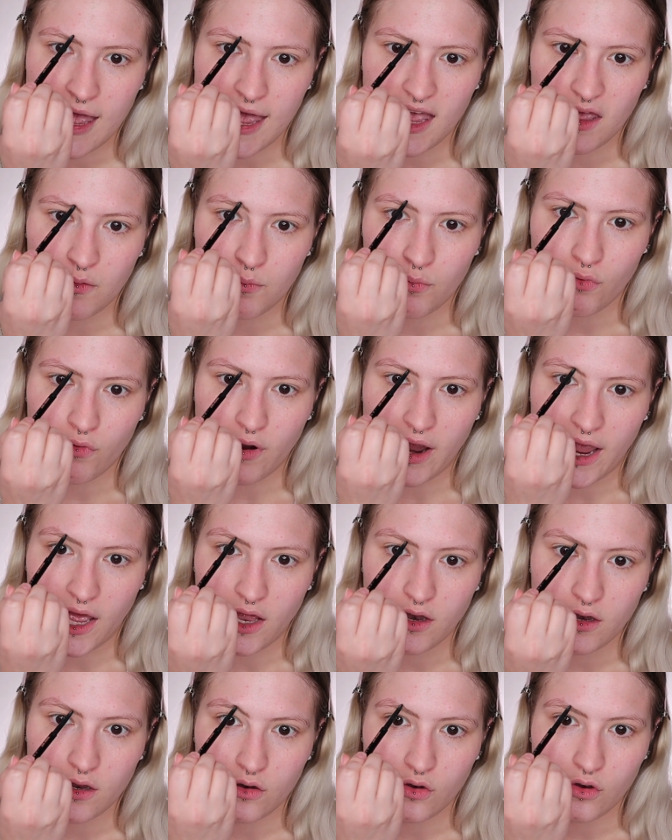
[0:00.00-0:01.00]
a
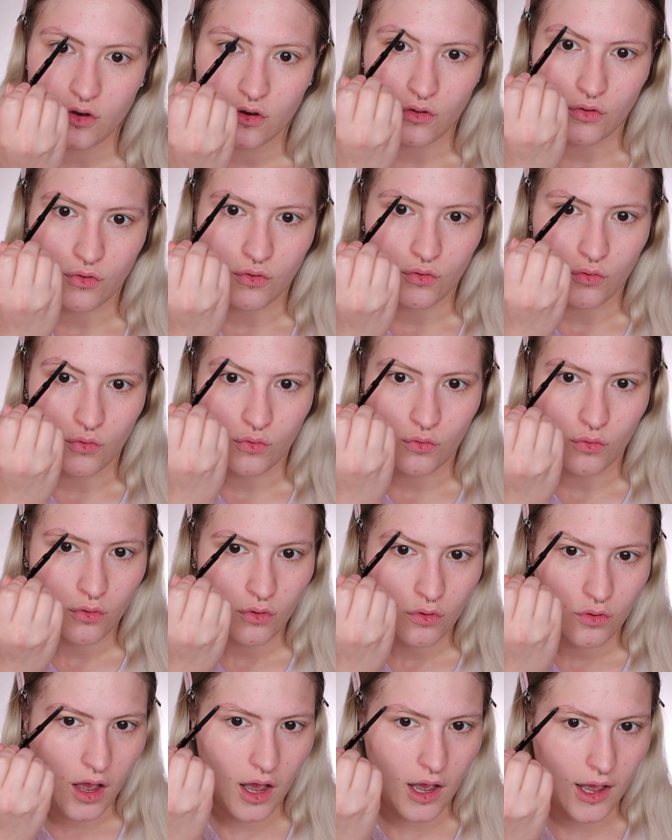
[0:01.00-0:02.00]
brand new
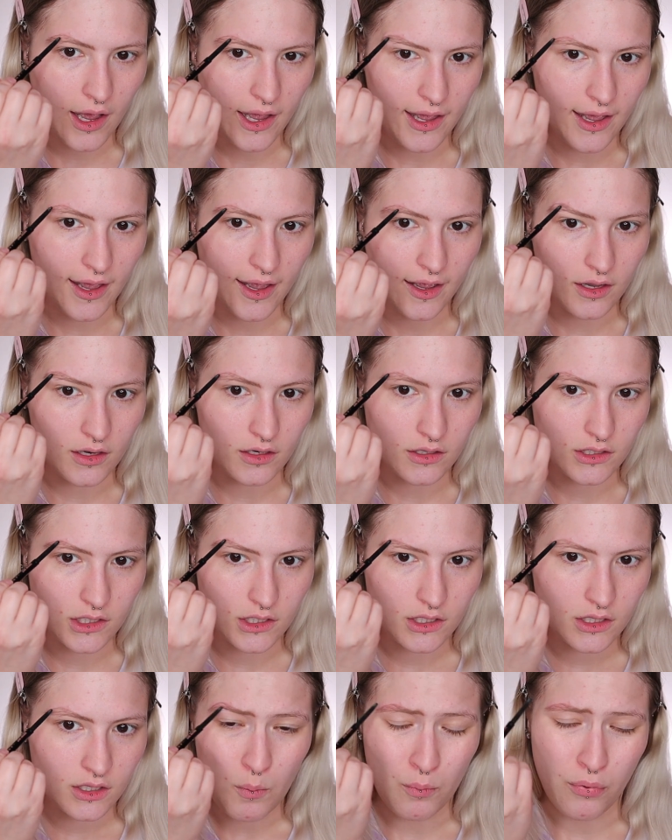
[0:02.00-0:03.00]

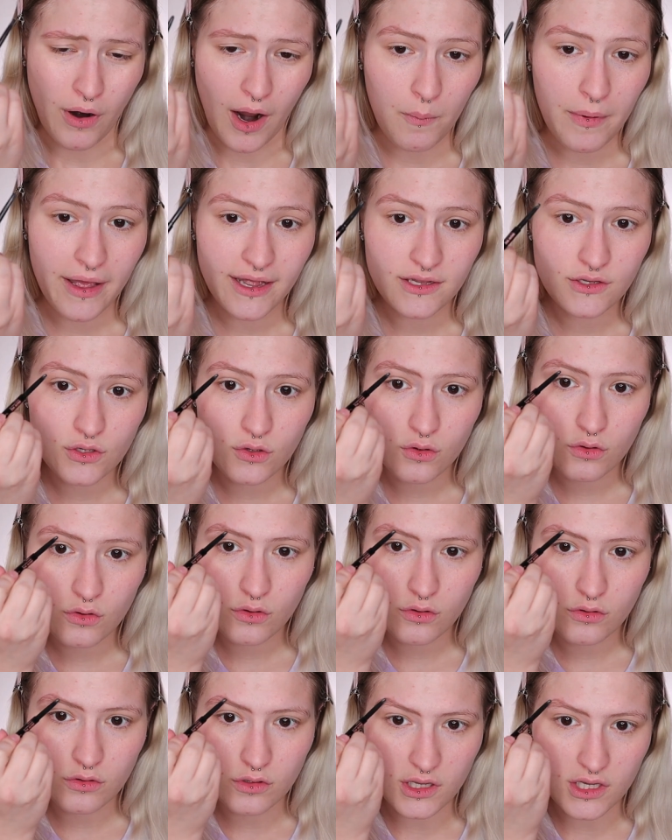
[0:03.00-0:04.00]
high-end brow
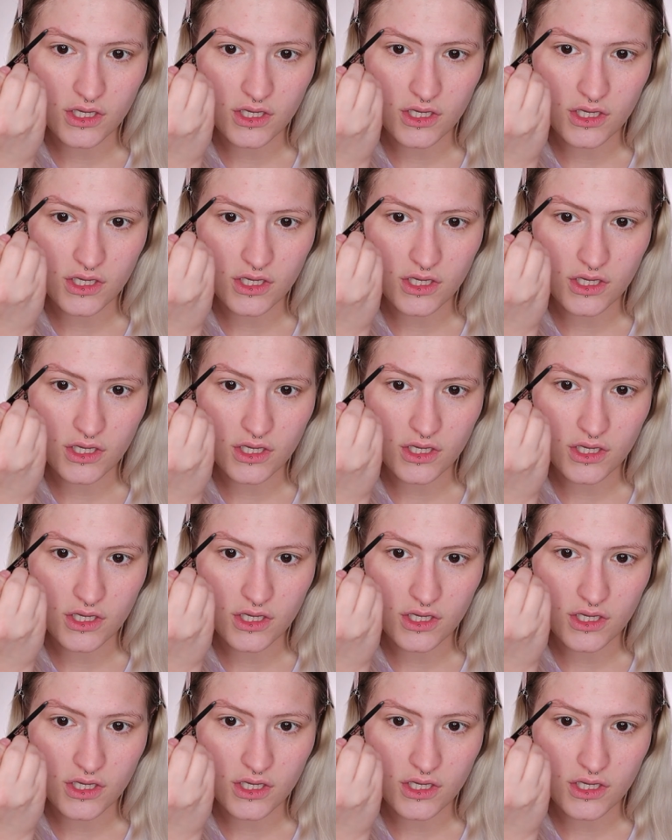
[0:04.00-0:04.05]
pencil.